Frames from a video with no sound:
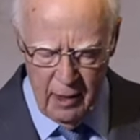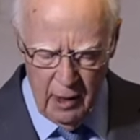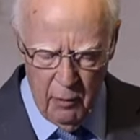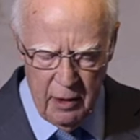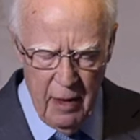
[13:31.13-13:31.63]

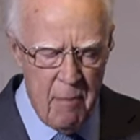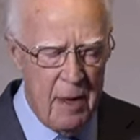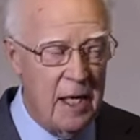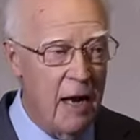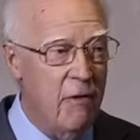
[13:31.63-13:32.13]
that had
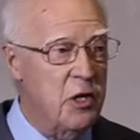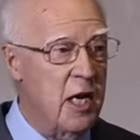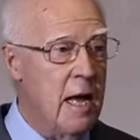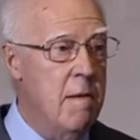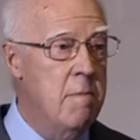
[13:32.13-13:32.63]
been given
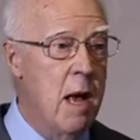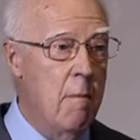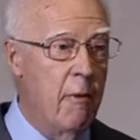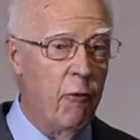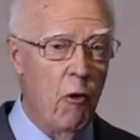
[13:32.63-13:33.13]
to him
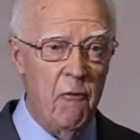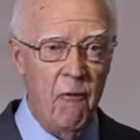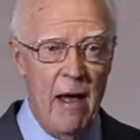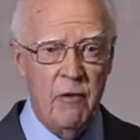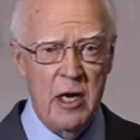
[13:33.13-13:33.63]
before the
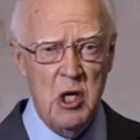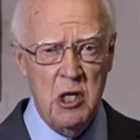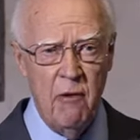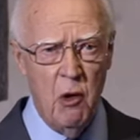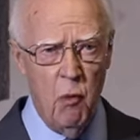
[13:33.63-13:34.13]

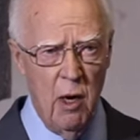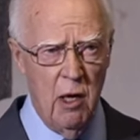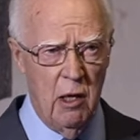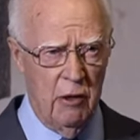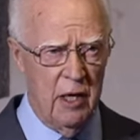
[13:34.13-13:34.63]
foundation of the
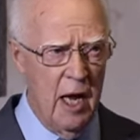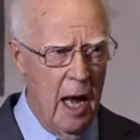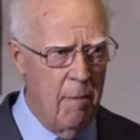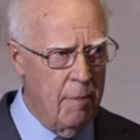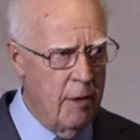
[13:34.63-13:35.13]
world
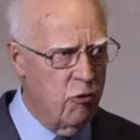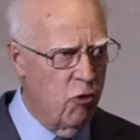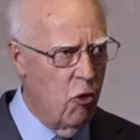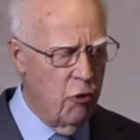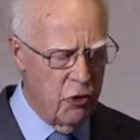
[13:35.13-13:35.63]
and been
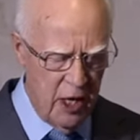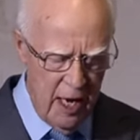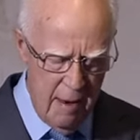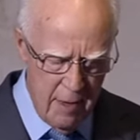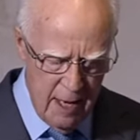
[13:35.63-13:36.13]
drawn to
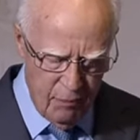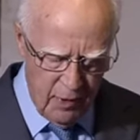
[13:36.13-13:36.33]
him